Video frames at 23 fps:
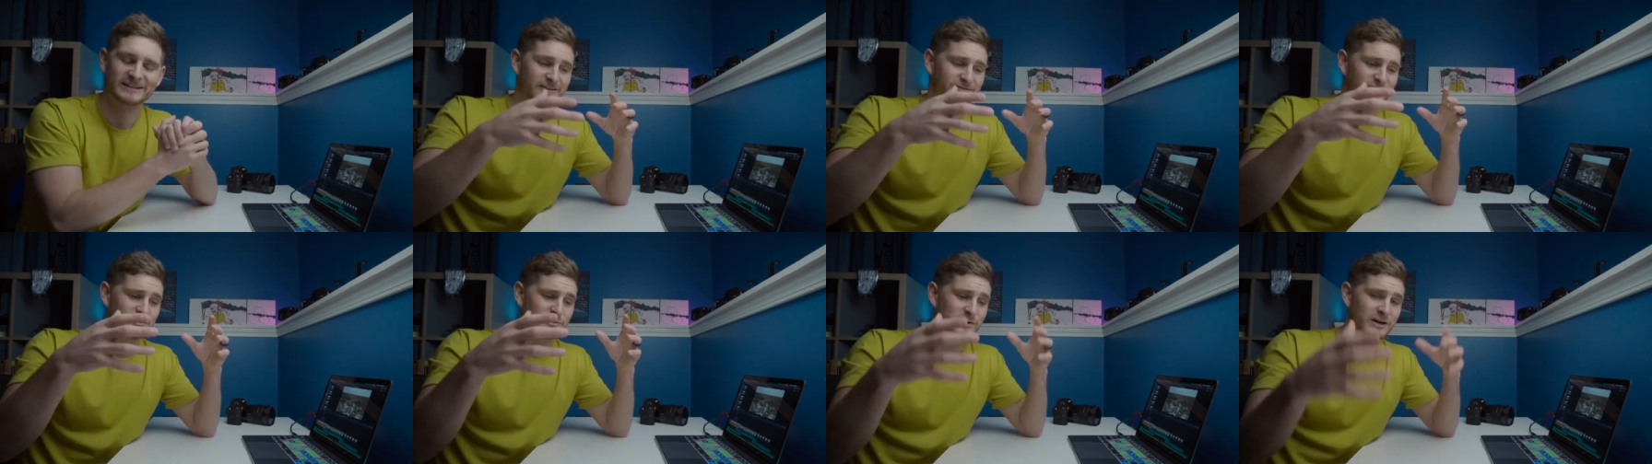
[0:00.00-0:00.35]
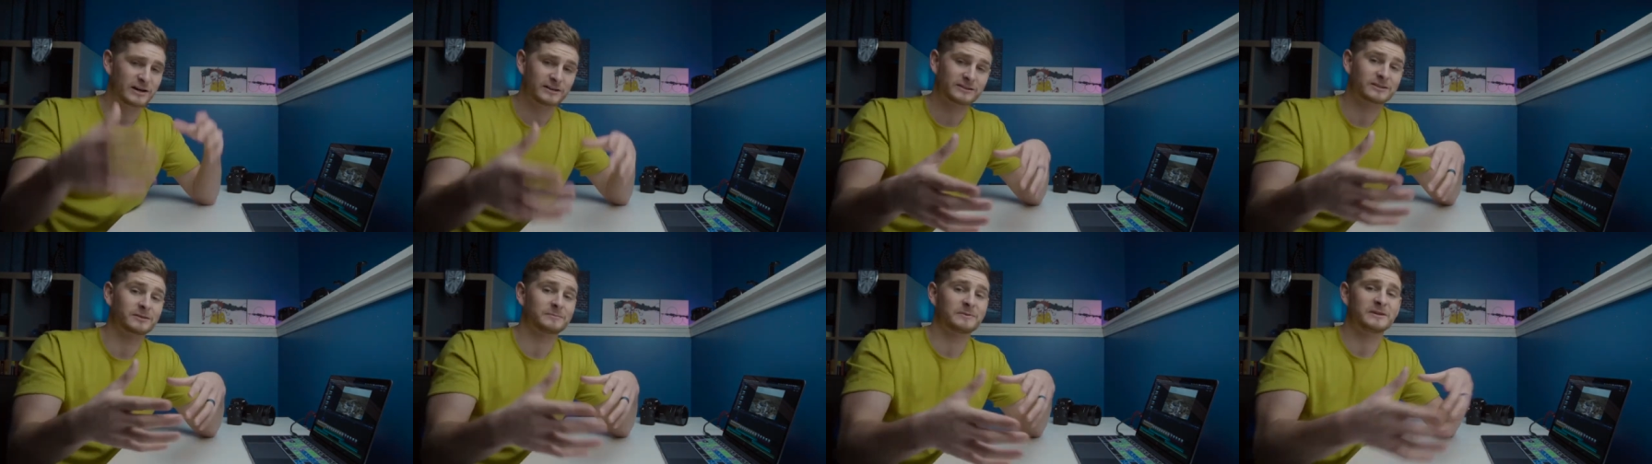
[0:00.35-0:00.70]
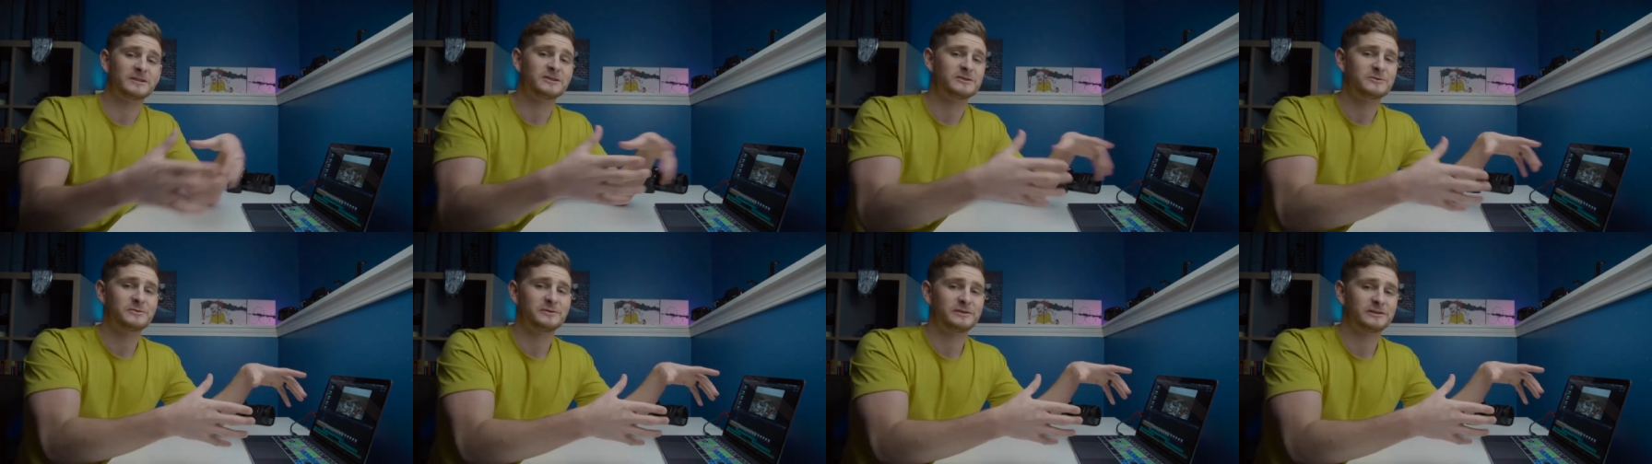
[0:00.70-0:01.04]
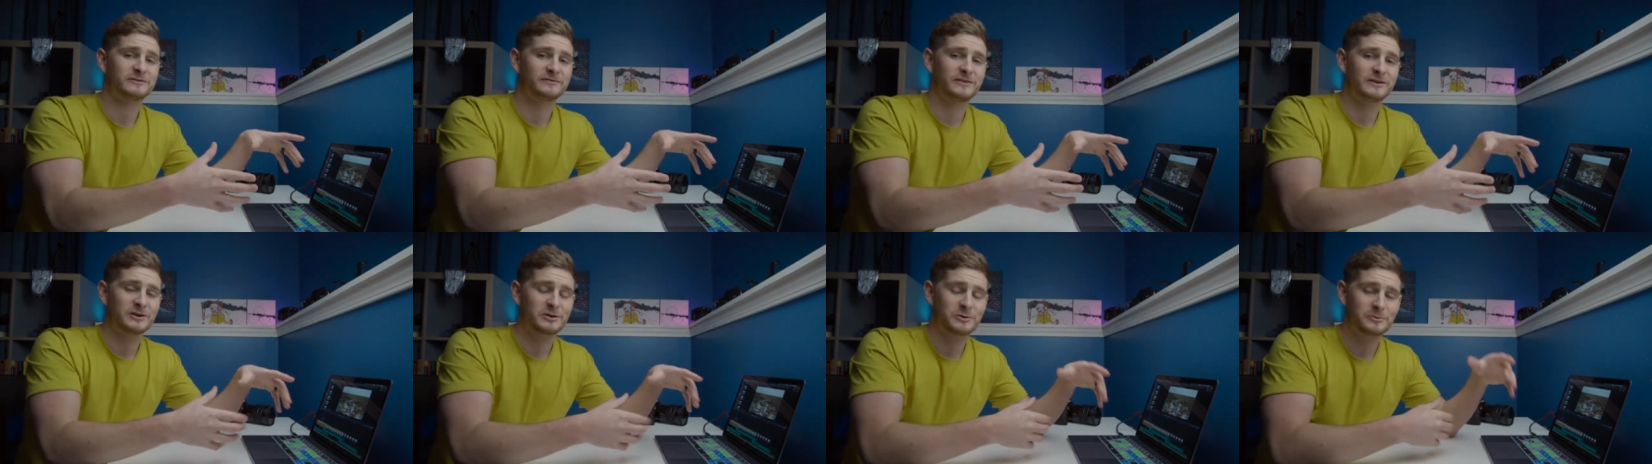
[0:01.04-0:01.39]
If you learned something new in this
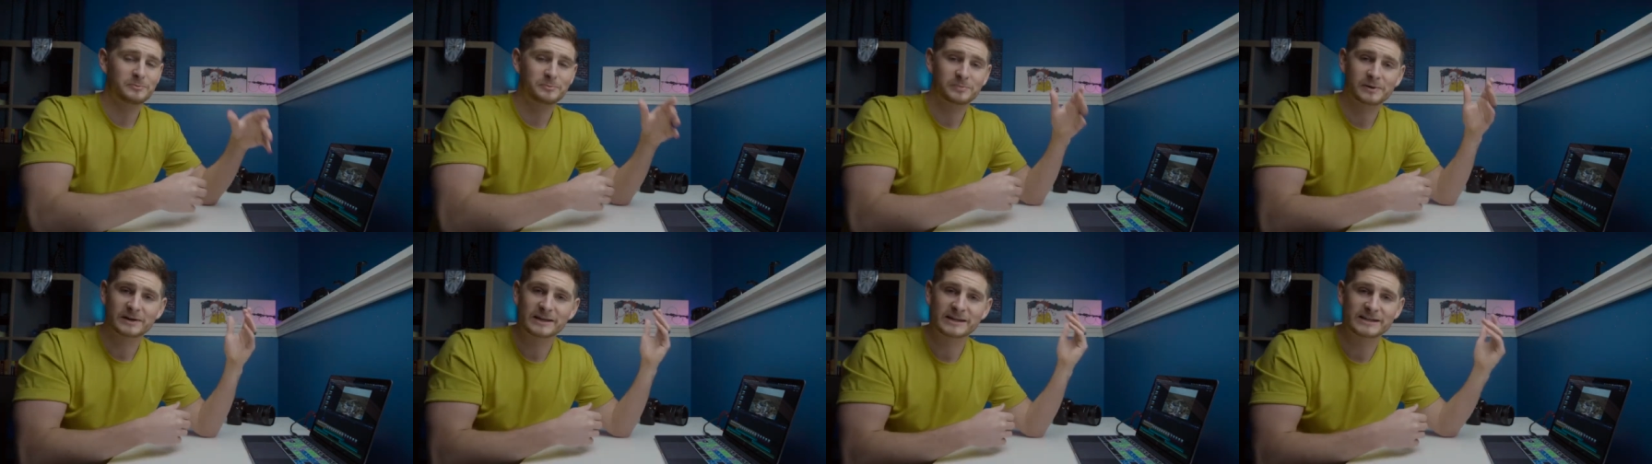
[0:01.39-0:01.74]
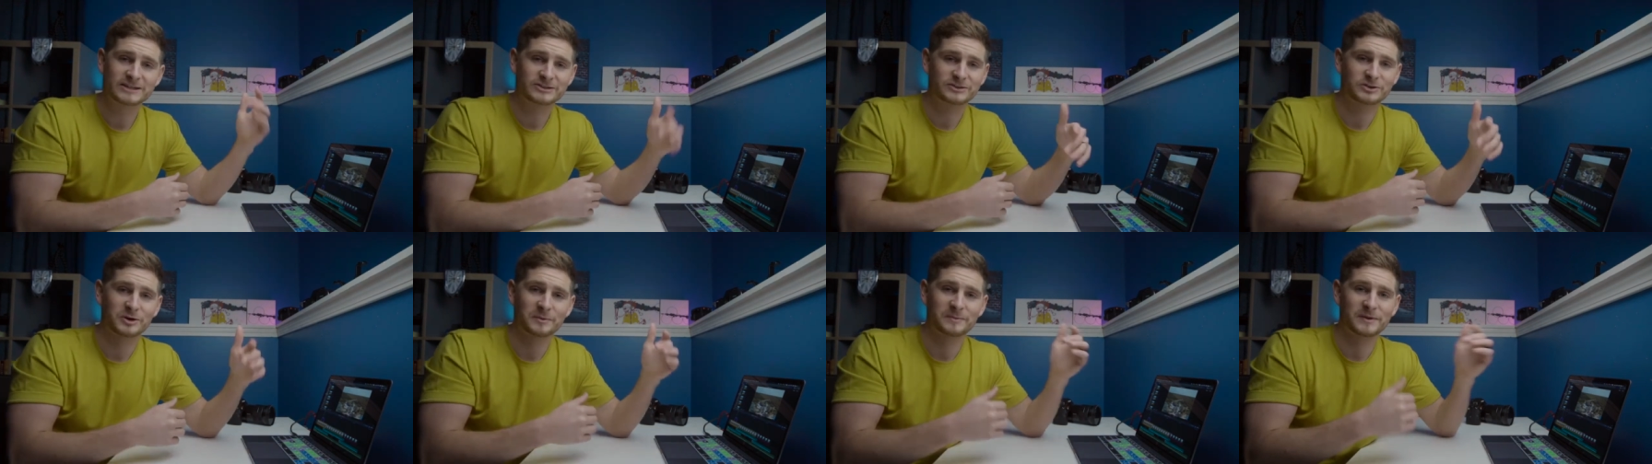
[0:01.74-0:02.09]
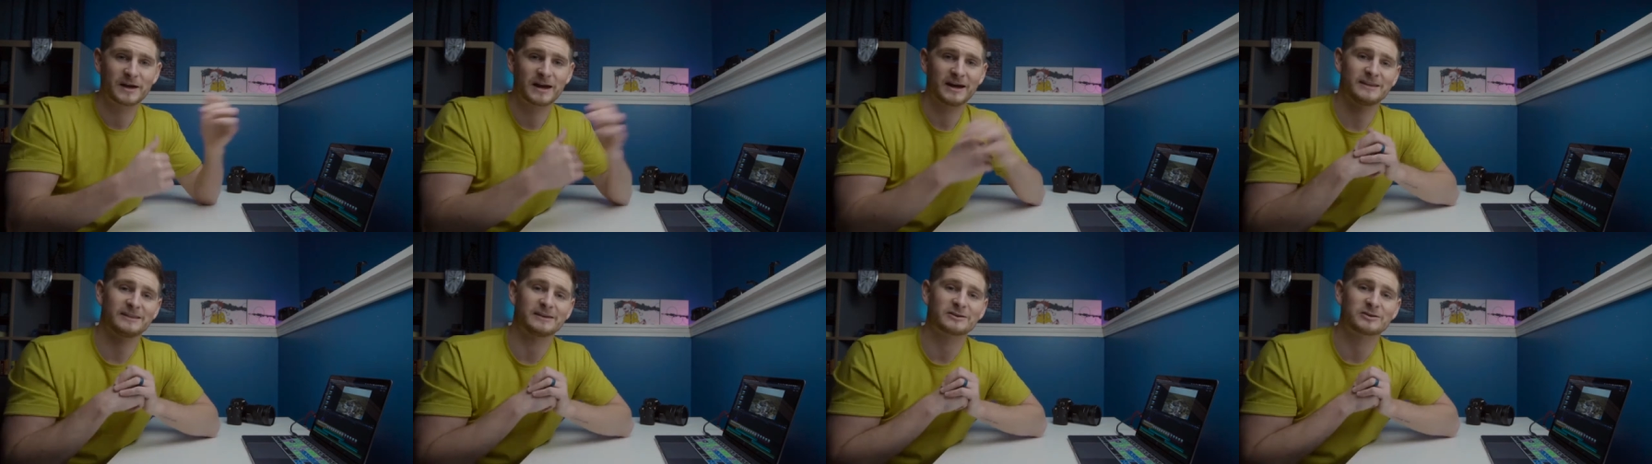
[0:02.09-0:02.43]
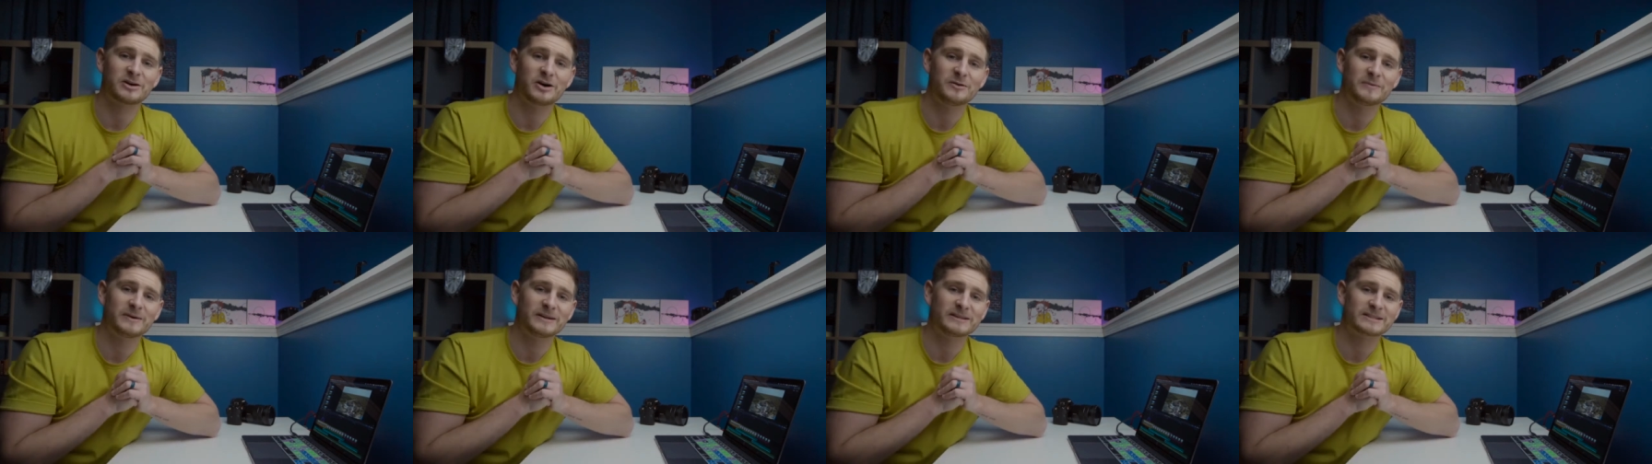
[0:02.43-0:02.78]
video, please drop that in the
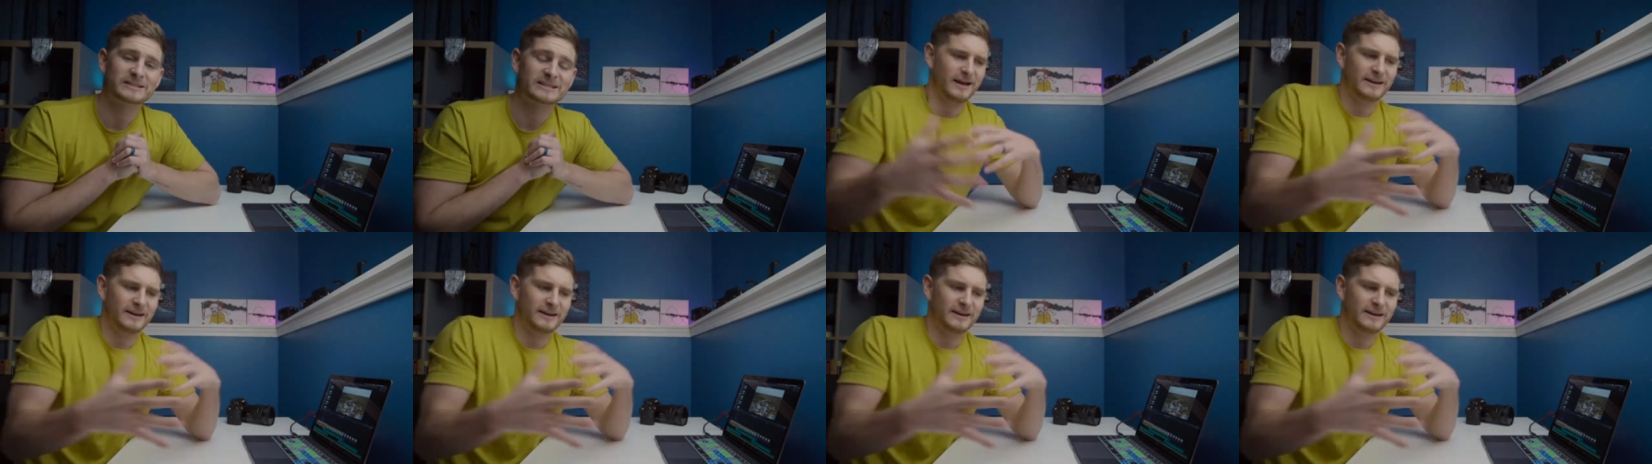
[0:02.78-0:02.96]
comments.